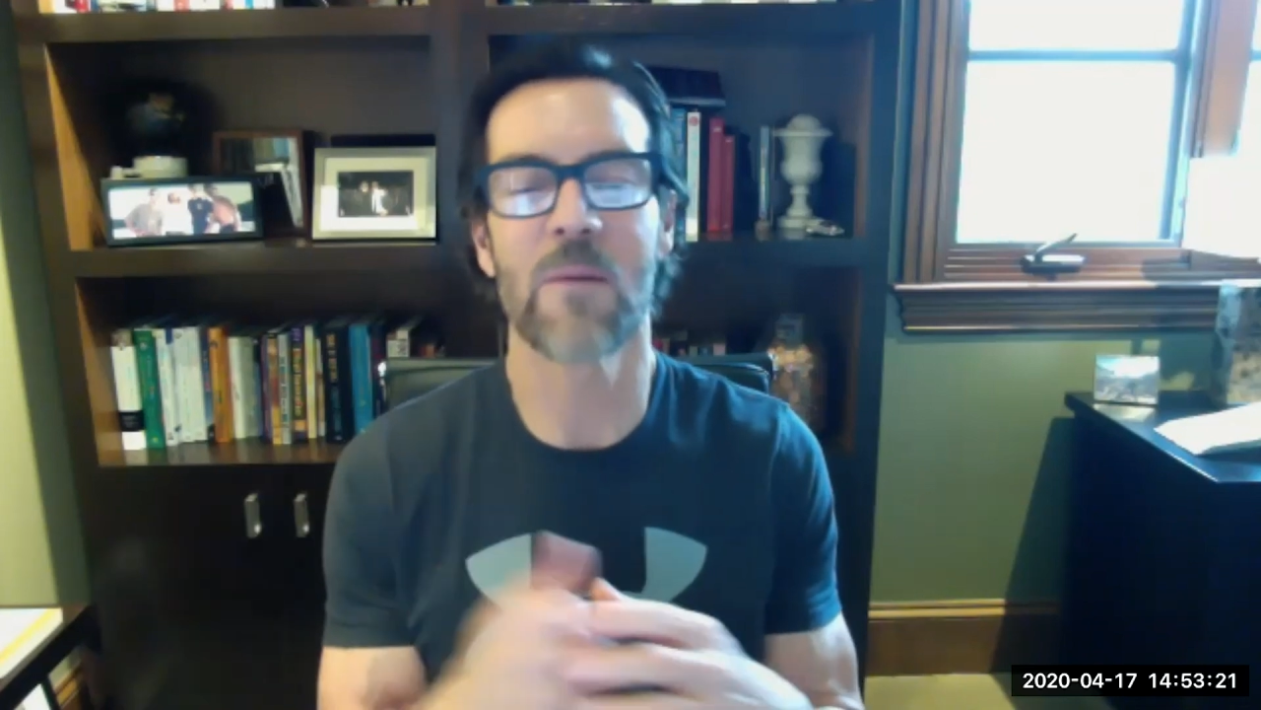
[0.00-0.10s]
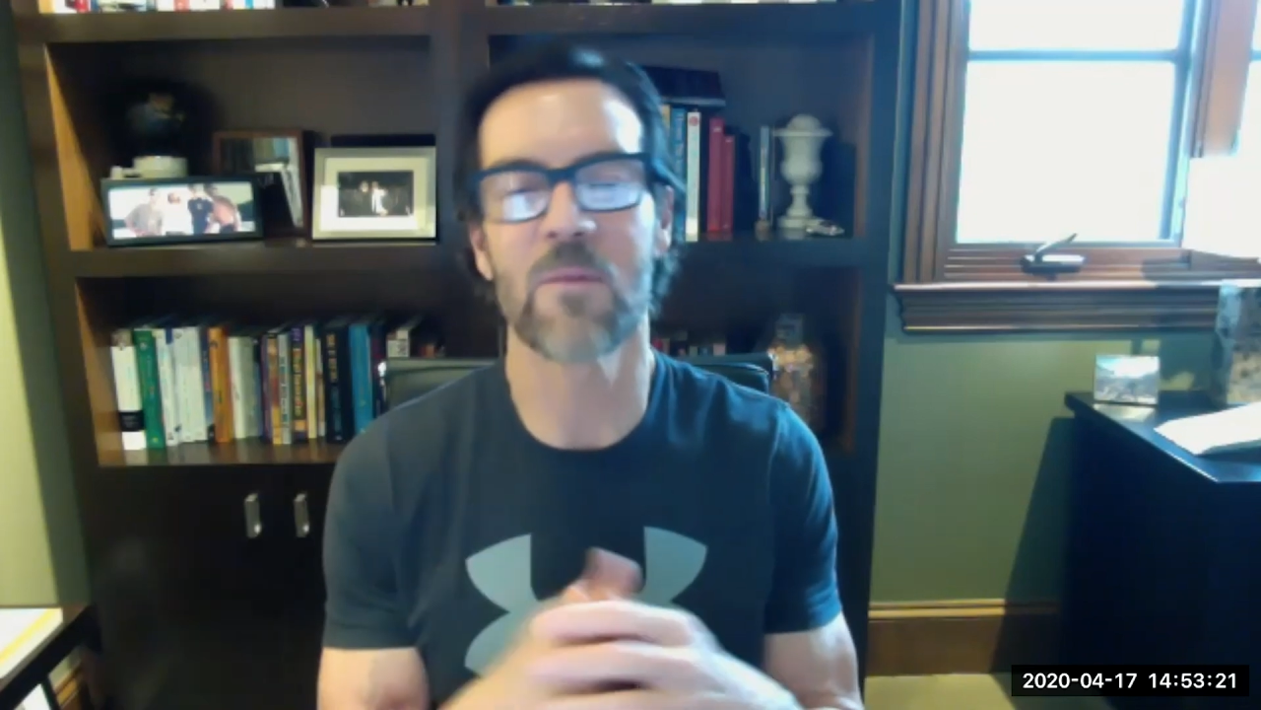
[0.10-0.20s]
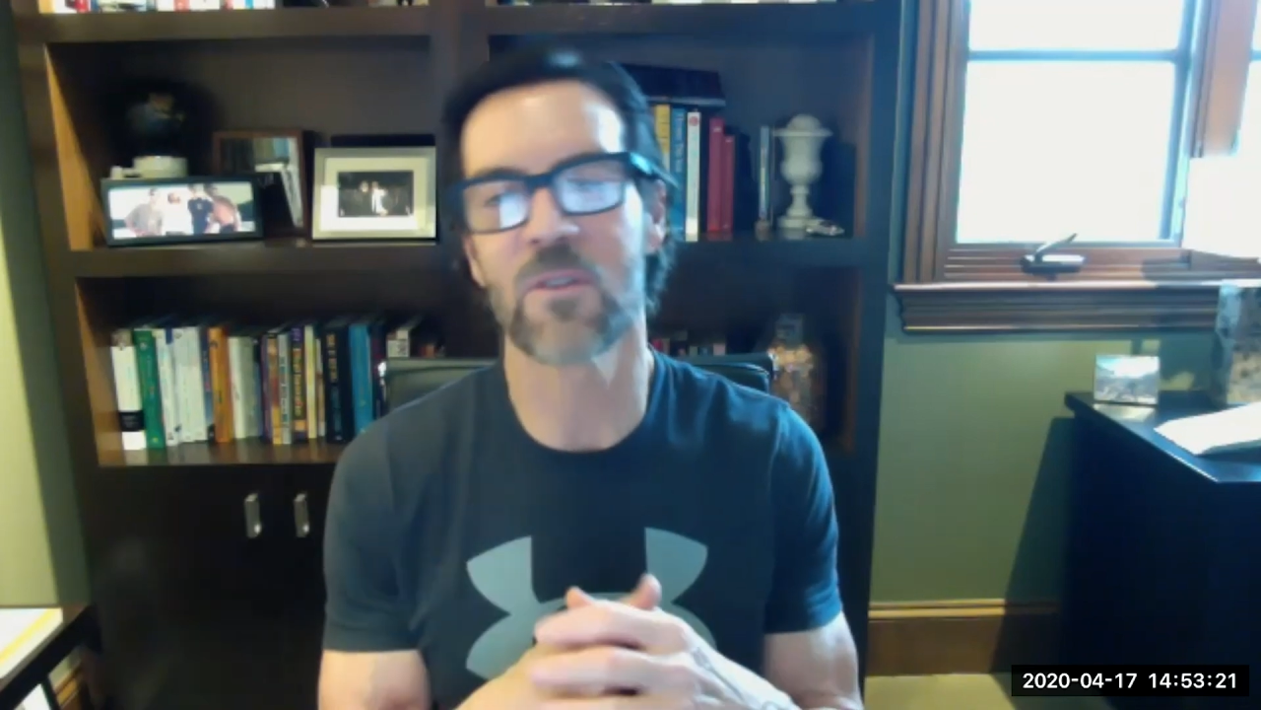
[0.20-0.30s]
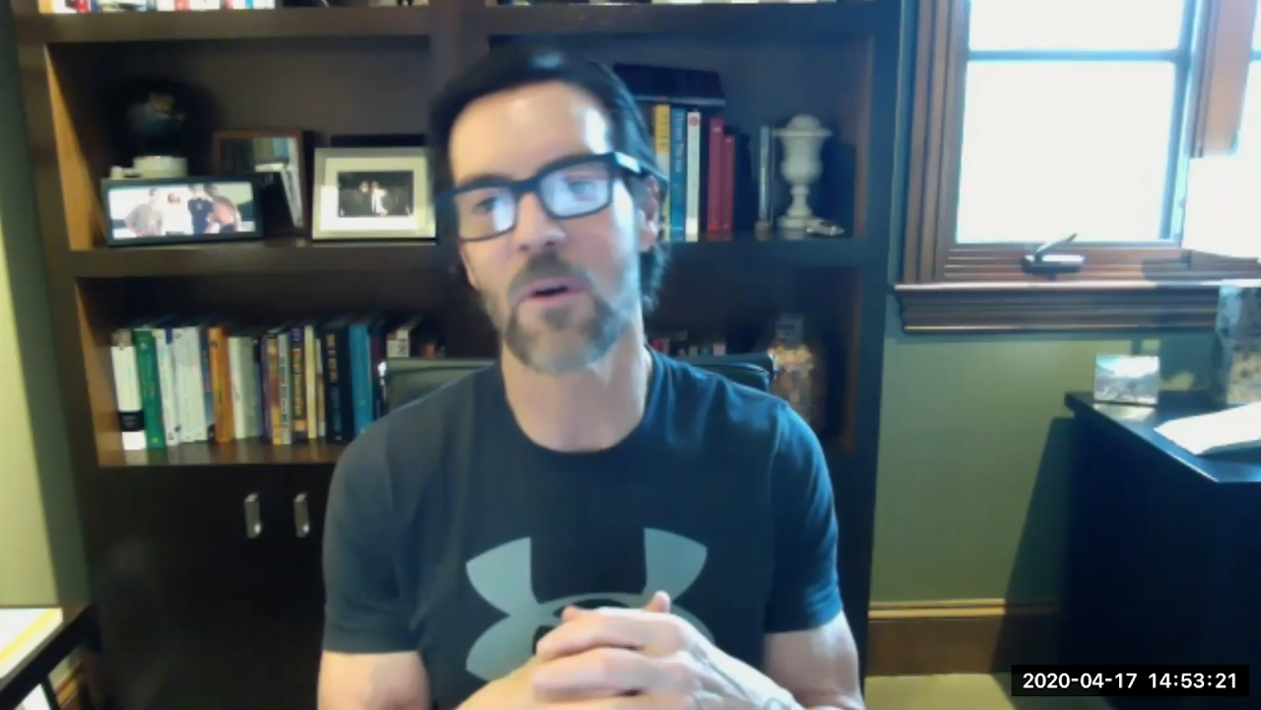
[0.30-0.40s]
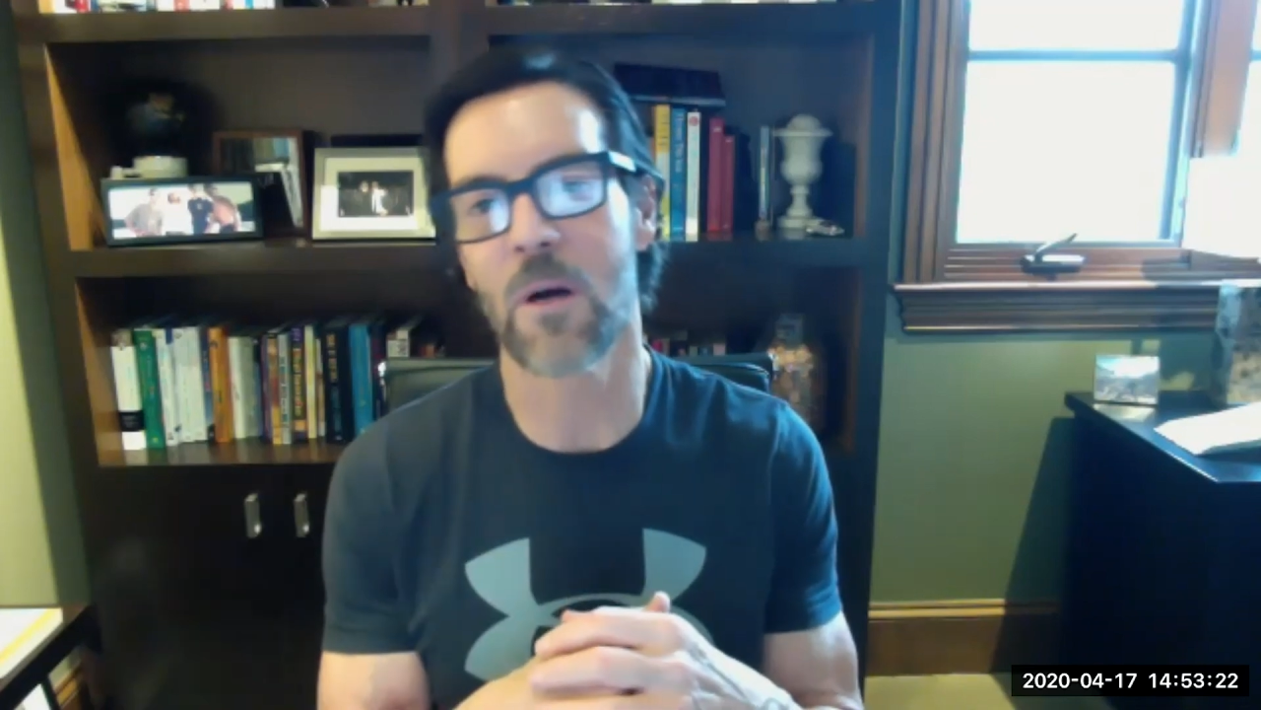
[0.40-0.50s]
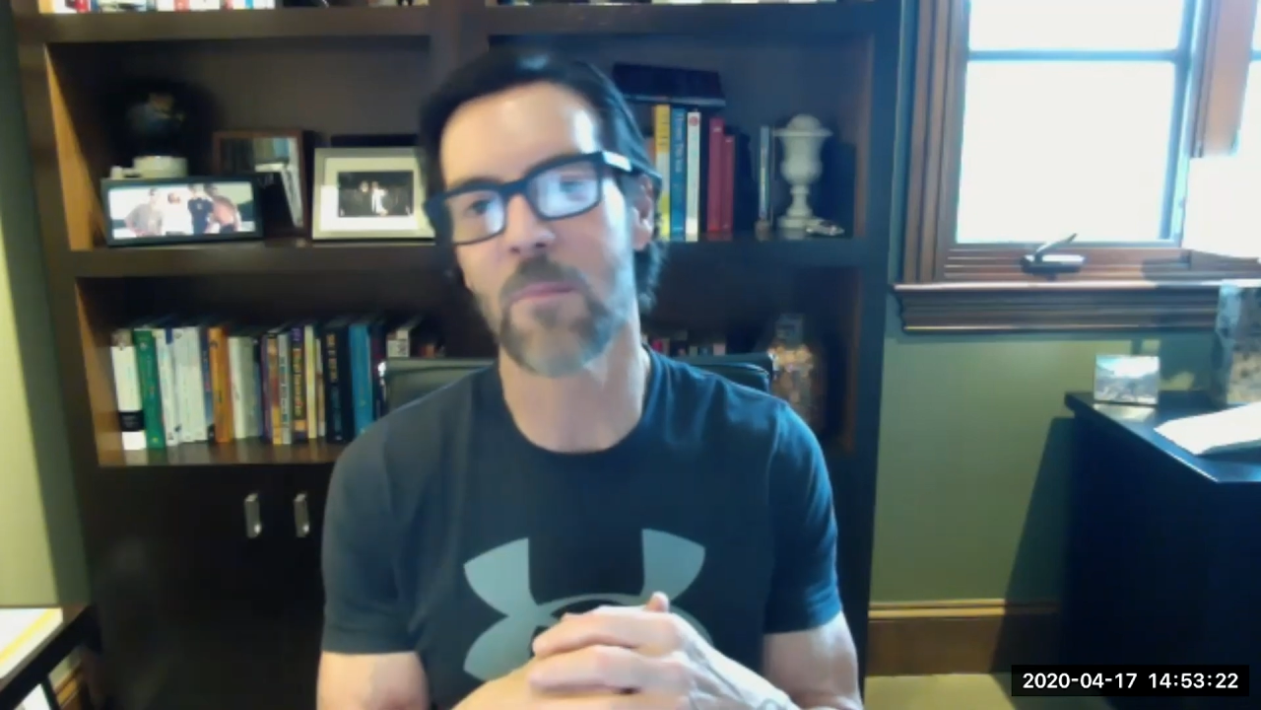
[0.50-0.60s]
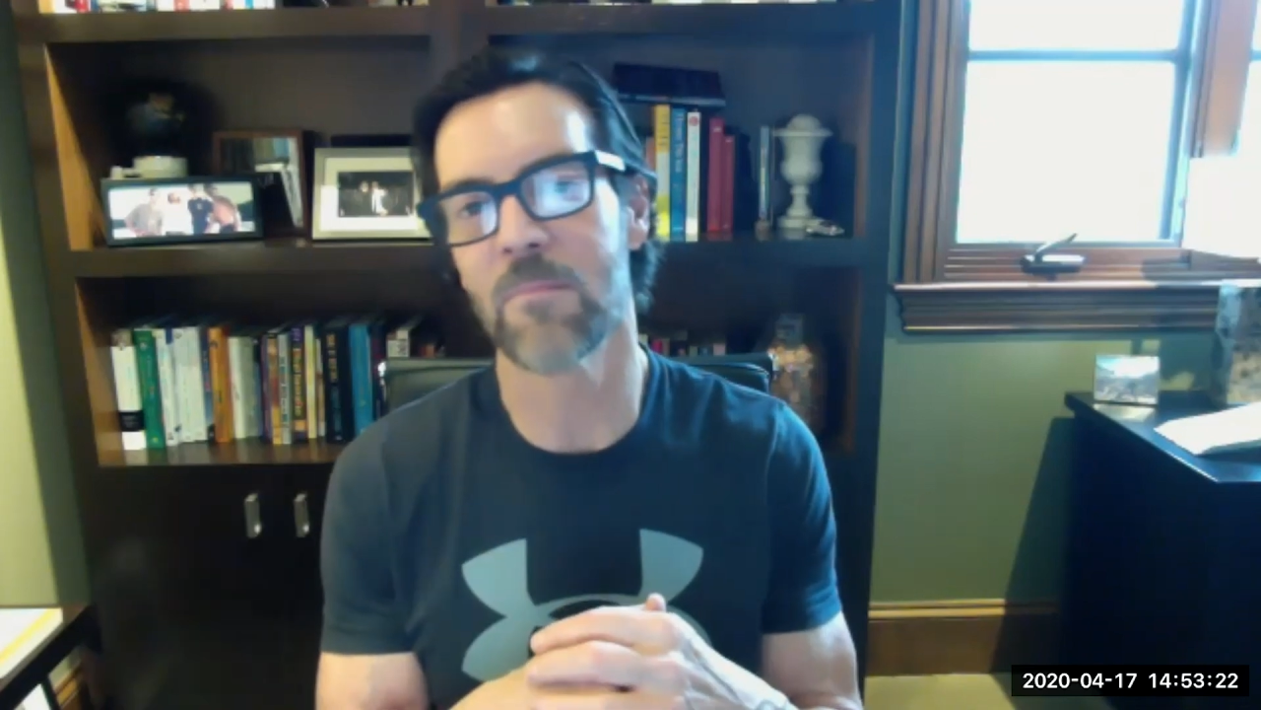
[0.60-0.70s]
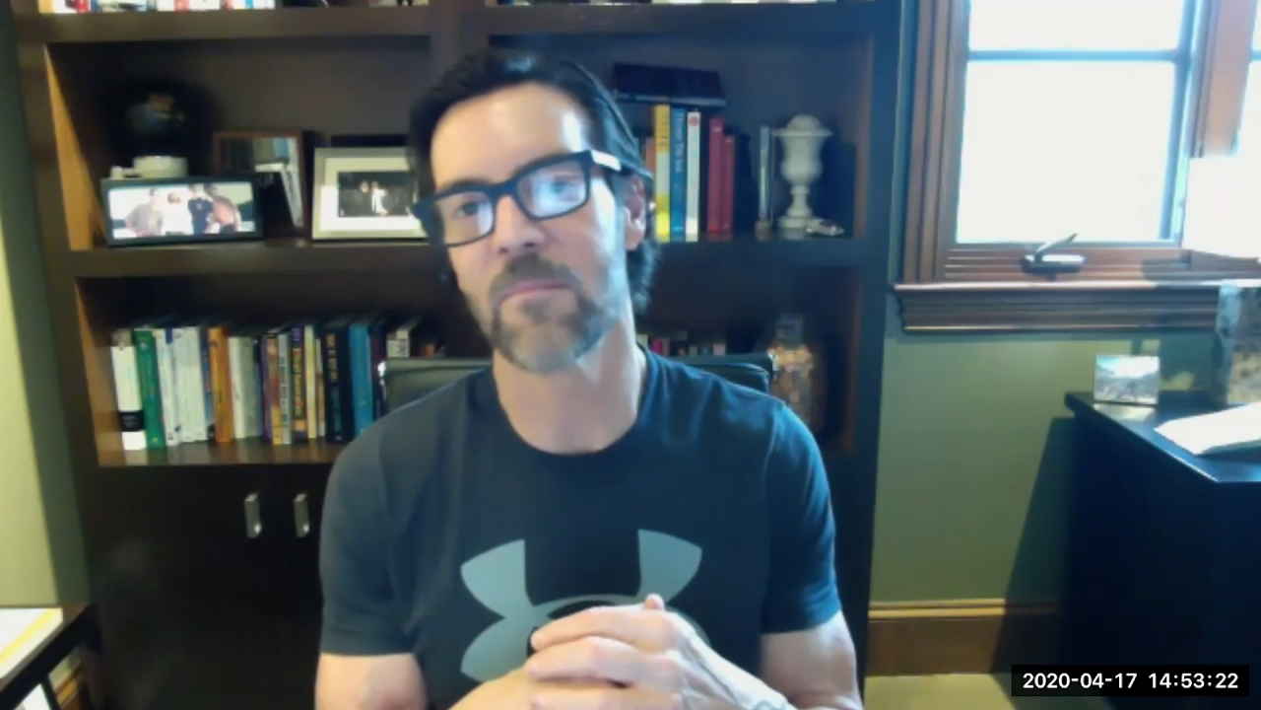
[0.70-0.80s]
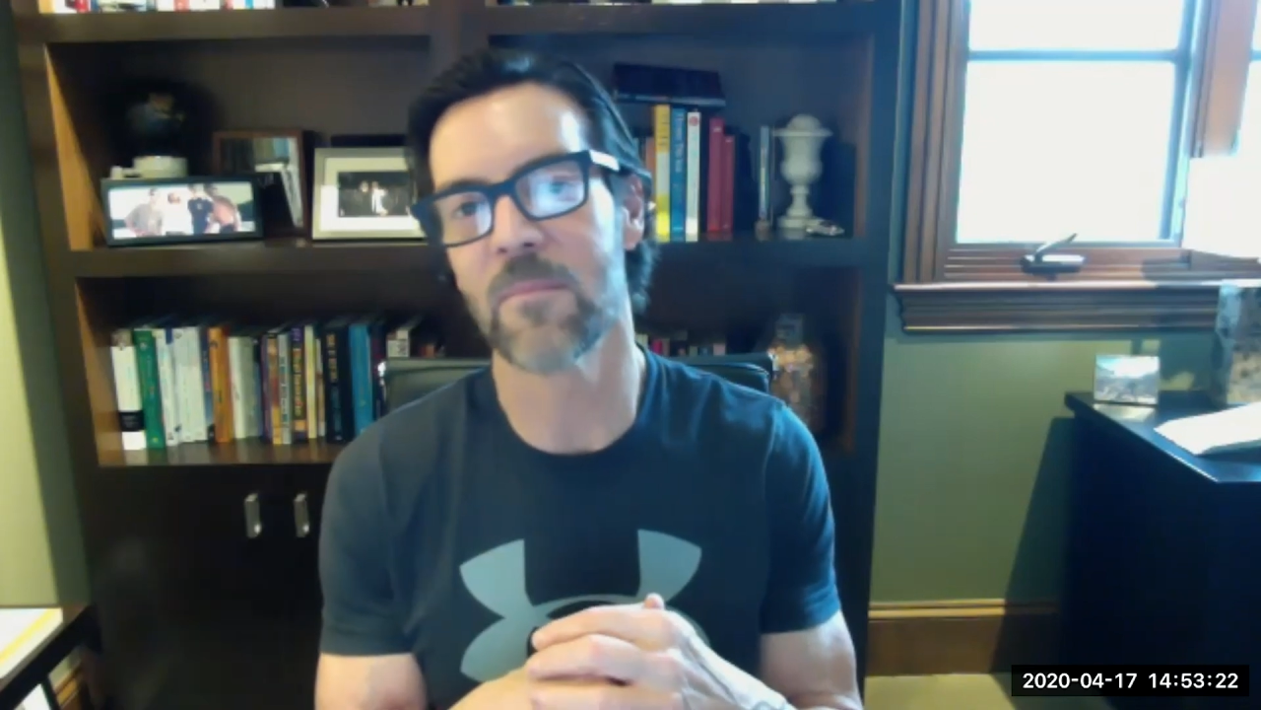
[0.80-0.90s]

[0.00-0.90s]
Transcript: would show up